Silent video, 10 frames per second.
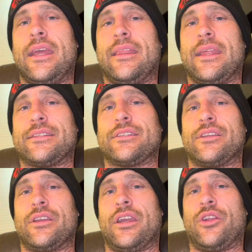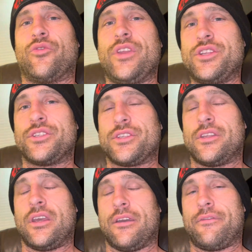that's egregious
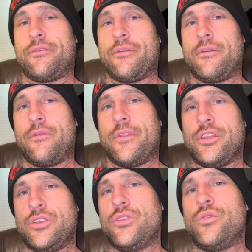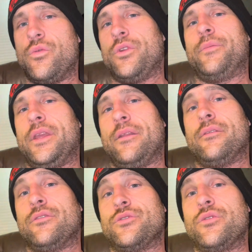enough that you would be
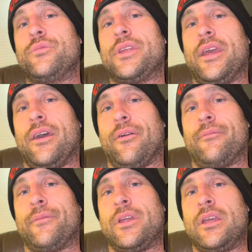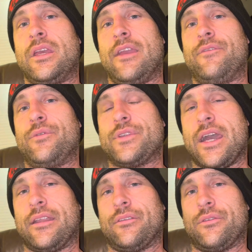doomed to hell if you
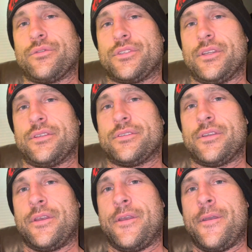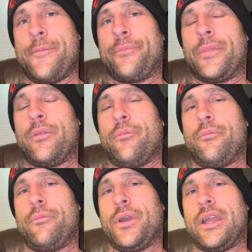died in those sins.
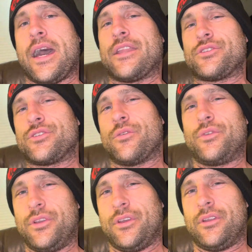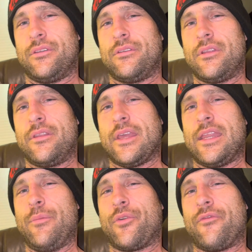But God is so good that
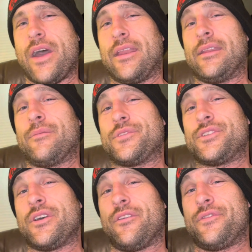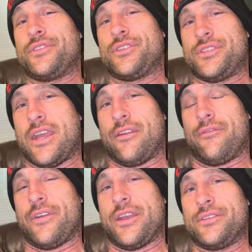he provided himself as a
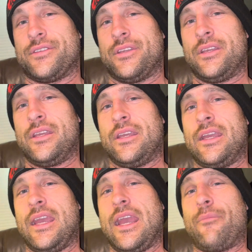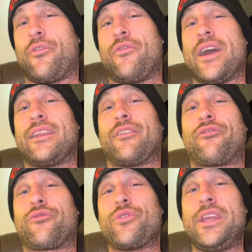sacrifice and provided a
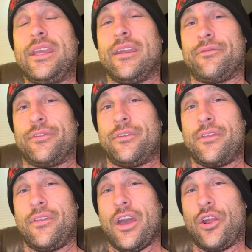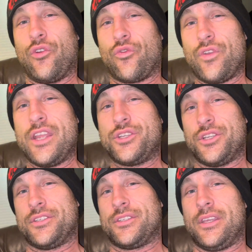free gift, a
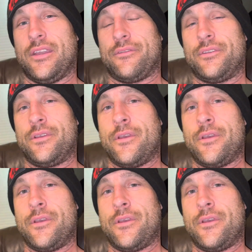gracious gift.